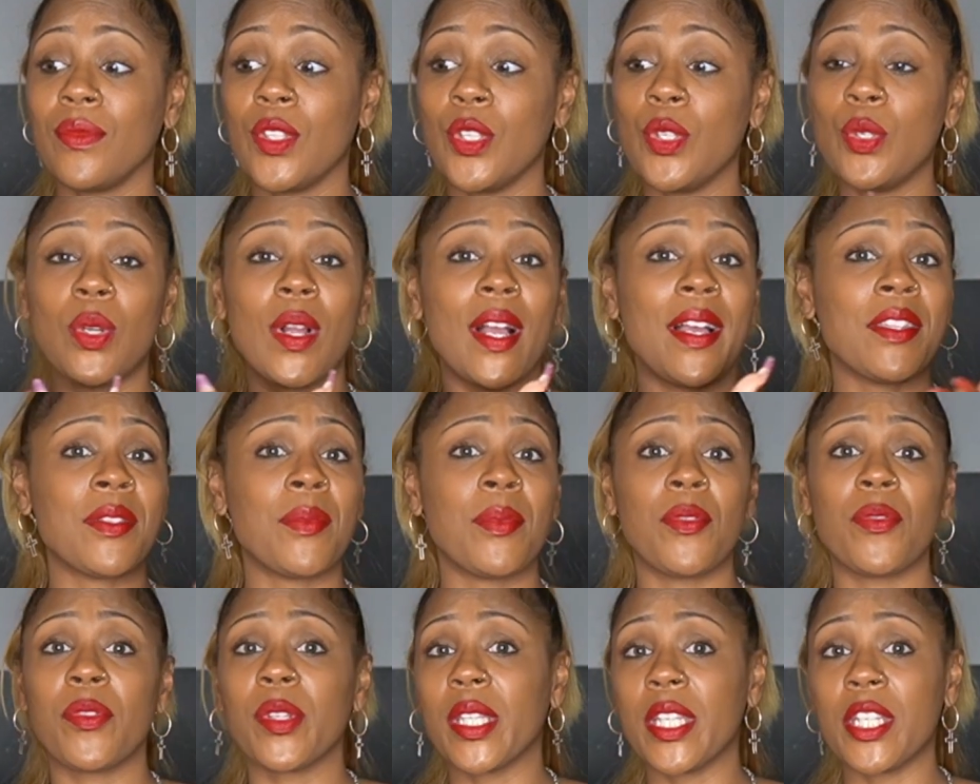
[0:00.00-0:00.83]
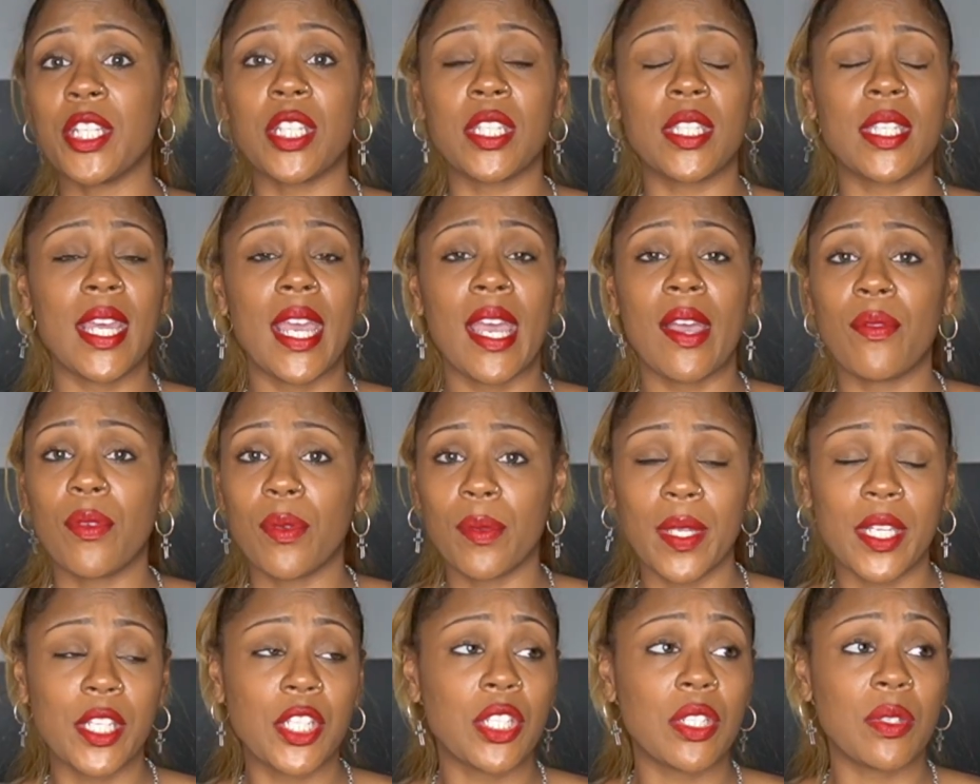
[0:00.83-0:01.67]
you don't have to be religious to have a
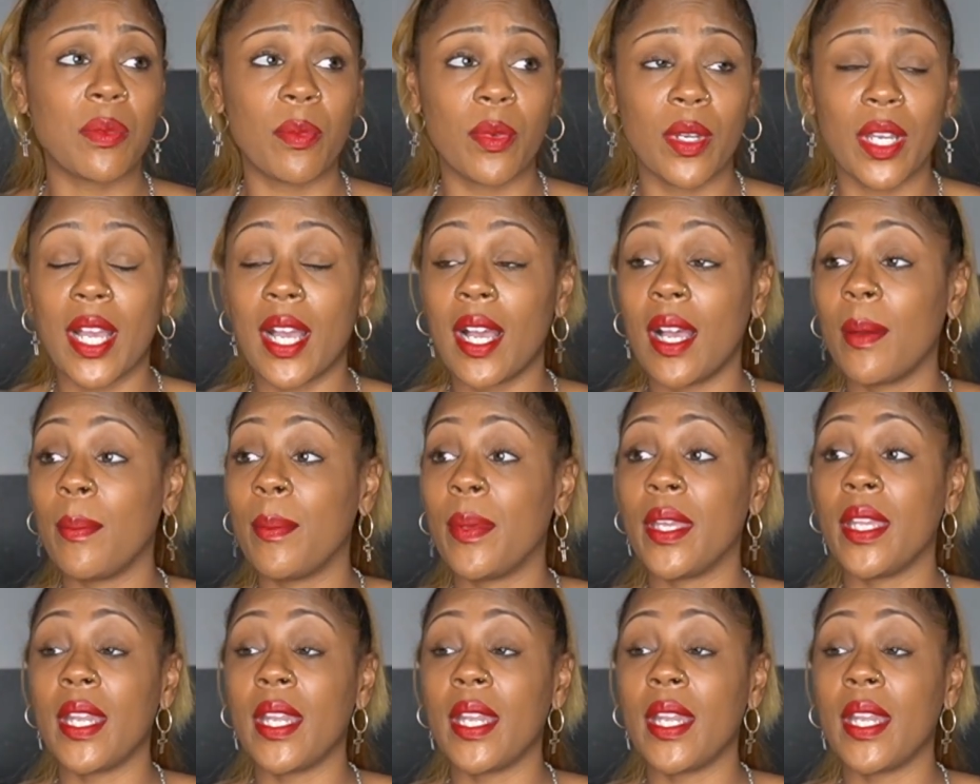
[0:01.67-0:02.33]
relationship with God.